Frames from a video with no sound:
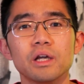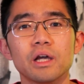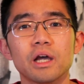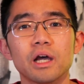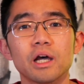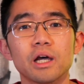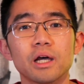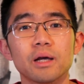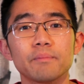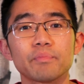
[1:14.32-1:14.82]

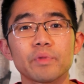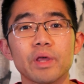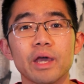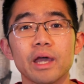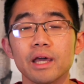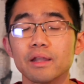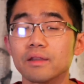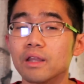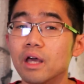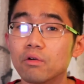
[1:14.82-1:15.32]

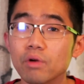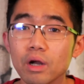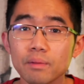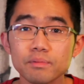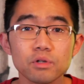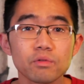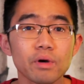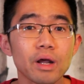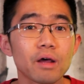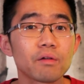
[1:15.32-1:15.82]
and they're
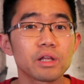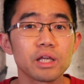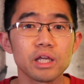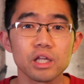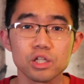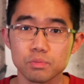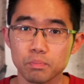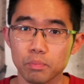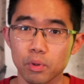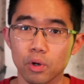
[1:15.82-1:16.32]
wrapped around
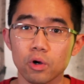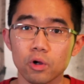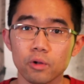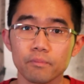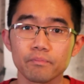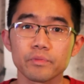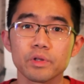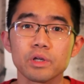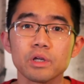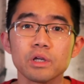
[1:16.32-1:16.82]
each
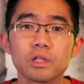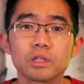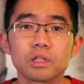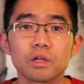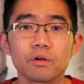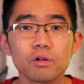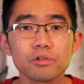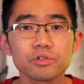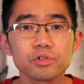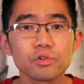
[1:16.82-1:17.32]
ball.
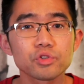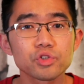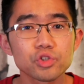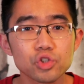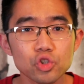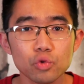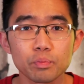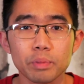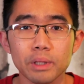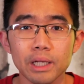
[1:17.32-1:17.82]
They're also
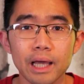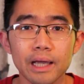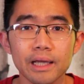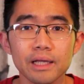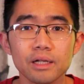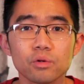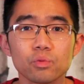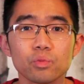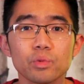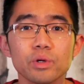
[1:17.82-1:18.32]
super
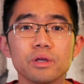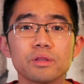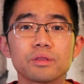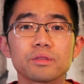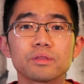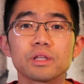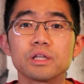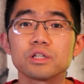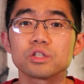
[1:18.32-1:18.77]
light, with the